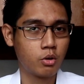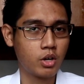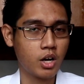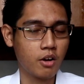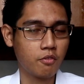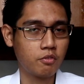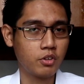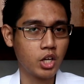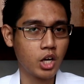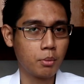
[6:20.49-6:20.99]

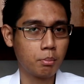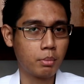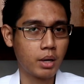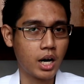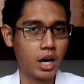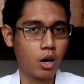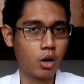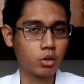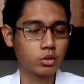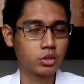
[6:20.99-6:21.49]
roughly
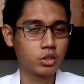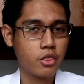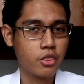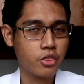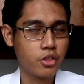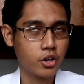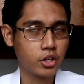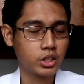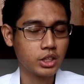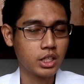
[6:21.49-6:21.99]
about
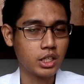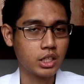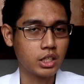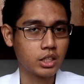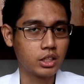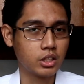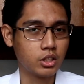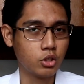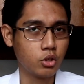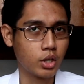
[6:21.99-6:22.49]
$30
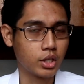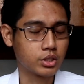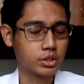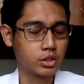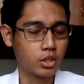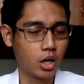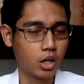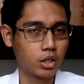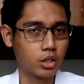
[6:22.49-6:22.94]
US.